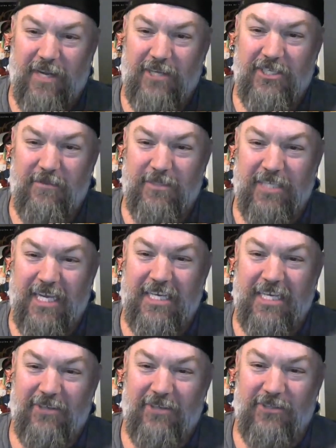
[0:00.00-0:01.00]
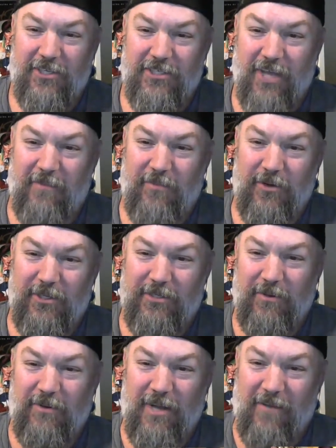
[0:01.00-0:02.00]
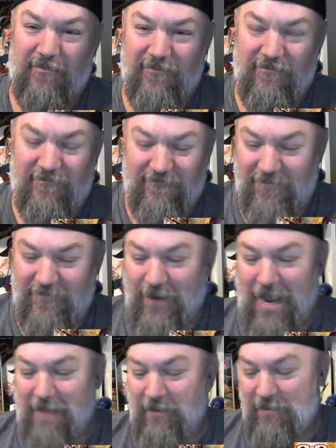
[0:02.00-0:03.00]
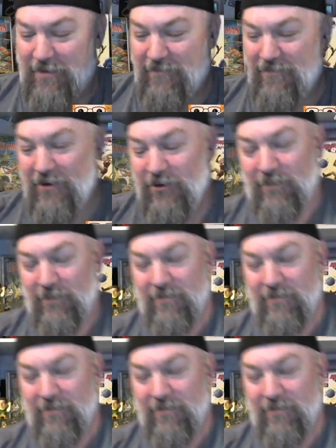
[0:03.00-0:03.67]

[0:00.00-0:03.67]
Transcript: It's almost like nails on a chalkboard to me when I grab them and hold them.